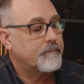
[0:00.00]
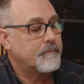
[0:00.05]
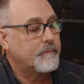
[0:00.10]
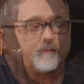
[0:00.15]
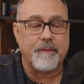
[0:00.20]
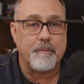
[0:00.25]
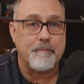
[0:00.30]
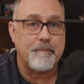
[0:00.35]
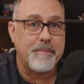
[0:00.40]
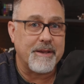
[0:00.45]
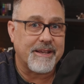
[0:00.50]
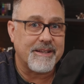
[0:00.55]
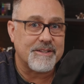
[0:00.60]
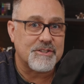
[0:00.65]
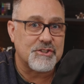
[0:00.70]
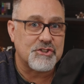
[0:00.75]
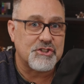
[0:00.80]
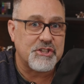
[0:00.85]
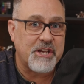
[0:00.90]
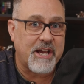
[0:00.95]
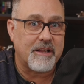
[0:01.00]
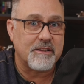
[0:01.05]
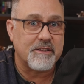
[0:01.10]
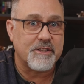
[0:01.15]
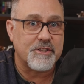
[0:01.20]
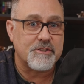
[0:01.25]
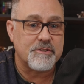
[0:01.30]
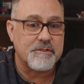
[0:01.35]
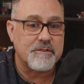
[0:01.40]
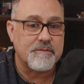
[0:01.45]
The biggest
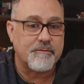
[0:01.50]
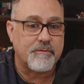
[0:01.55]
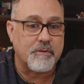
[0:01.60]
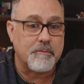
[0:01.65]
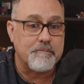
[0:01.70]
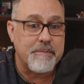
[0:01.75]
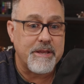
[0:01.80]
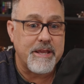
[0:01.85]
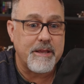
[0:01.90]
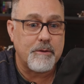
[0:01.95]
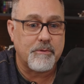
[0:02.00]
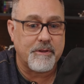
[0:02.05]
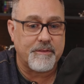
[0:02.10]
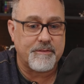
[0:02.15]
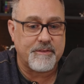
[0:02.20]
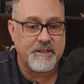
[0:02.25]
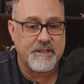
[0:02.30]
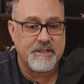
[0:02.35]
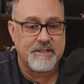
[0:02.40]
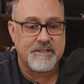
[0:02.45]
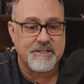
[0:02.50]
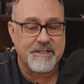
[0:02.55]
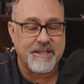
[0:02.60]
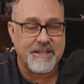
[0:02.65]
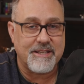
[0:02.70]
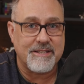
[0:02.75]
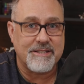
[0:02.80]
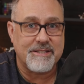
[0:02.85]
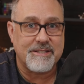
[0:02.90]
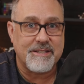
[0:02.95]
challenge for me with this
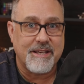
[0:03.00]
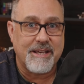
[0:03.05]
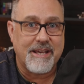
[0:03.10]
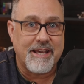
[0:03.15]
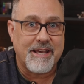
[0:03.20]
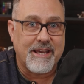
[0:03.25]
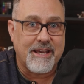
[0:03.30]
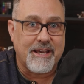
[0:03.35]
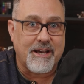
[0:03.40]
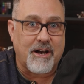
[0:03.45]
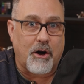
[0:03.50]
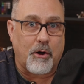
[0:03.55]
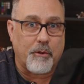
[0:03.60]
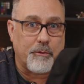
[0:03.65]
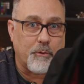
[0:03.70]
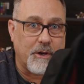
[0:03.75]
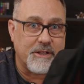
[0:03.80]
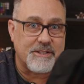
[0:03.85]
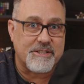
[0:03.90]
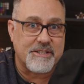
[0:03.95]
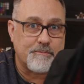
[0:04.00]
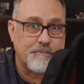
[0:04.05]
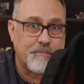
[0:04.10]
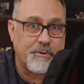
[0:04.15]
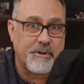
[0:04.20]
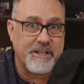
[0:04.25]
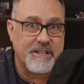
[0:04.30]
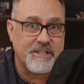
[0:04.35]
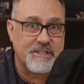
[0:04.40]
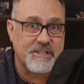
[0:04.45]
is, although it's
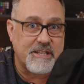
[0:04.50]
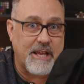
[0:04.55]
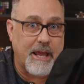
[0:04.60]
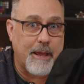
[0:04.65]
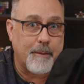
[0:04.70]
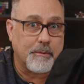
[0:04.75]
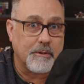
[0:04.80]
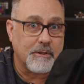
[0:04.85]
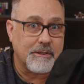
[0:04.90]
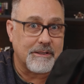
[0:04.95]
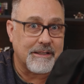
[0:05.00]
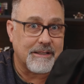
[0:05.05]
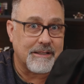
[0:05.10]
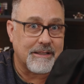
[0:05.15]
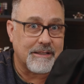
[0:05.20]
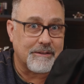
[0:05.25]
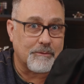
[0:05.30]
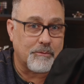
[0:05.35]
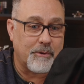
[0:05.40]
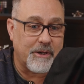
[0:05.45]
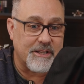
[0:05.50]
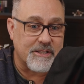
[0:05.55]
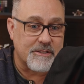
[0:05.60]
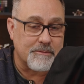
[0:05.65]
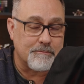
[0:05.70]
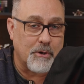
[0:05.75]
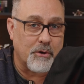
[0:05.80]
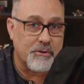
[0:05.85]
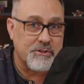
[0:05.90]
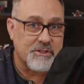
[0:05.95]
pretty stable when
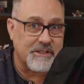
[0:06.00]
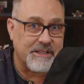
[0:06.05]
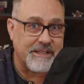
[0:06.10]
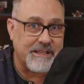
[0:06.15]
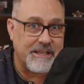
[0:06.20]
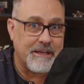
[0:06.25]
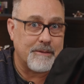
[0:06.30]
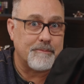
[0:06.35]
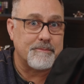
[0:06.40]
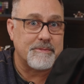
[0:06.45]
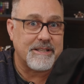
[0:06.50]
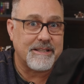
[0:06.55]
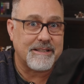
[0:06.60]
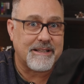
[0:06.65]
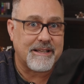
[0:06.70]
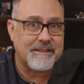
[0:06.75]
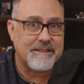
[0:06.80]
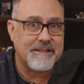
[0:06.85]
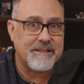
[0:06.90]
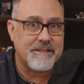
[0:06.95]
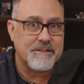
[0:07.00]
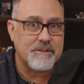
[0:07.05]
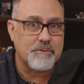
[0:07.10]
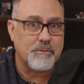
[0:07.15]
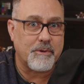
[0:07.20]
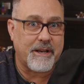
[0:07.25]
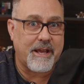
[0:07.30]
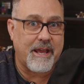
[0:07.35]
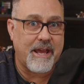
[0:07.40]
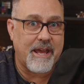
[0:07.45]
it's mostly empty like this,
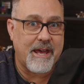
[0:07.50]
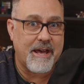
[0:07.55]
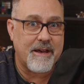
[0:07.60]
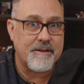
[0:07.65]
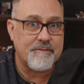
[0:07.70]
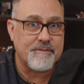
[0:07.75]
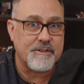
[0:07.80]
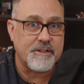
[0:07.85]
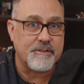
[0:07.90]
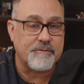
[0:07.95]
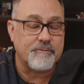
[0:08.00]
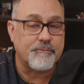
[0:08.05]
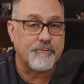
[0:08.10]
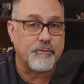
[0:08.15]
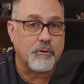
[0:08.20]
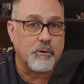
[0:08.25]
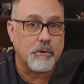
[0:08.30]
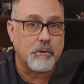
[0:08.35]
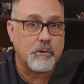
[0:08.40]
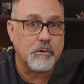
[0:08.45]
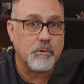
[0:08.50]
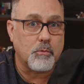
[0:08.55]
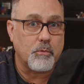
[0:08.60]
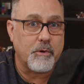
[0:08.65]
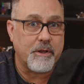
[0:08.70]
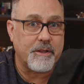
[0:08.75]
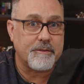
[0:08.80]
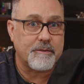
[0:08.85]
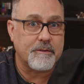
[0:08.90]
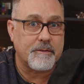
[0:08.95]
when I have it full
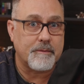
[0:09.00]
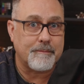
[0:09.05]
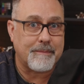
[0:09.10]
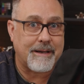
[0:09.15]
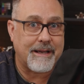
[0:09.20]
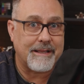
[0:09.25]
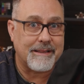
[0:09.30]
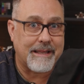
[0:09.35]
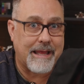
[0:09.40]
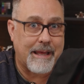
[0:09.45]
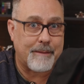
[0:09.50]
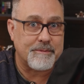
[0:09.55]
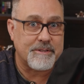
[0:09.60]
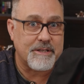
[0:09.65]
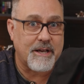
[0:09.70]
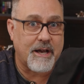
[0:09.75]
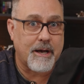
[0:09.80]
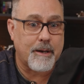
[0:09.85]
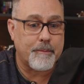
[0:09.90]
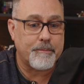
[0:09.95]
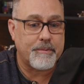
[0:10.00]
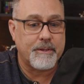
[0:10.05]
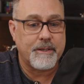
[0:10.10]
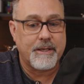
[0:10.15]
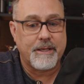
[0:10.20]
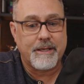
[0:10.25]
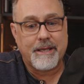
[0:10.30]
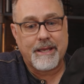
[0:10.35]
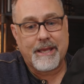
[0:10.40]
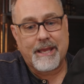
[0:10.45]
with my laptop
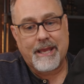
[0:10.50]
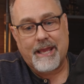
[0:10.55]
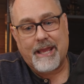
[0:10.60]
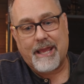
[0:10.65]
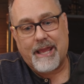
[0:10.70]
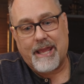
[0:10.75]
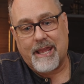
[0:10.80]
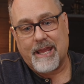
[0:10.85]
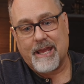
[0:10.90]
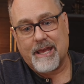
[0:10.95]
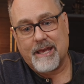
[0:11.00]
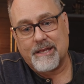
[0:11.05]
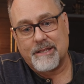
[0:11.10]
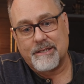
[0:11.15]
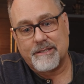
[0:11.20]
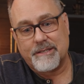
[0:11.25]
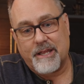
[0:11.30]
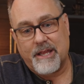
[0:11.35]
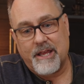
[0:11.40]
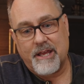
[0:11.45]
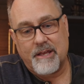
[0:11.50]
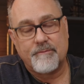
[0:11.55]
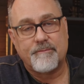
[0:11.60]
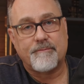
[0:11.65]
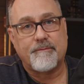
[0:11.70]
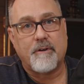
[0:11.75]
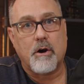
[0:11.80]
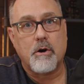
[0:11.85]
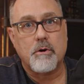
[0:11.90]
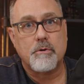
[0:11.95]
and
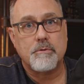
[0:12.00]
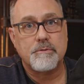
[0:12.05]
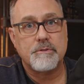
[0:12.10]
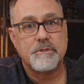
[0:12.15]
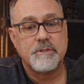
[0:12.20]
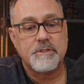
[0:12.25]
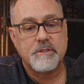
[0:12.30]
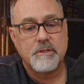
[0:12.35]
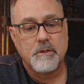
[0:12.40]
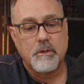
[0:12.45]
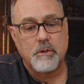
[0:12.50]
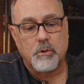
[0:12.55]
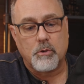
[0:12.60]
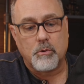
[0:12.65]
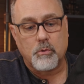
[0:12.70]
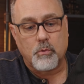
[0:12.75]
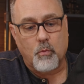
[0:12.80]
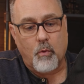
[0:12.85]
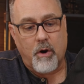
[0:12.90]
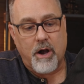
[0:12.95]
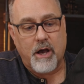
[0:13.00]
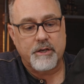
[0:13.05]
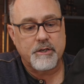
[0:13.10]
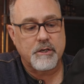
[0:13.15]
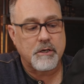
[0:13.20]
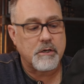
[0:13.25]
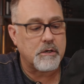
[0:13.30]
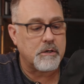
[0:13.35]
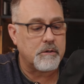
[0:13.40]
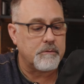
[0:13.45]
headphones,
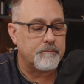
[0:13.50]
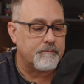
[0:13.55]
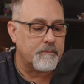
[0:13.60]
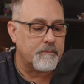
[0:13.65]
water,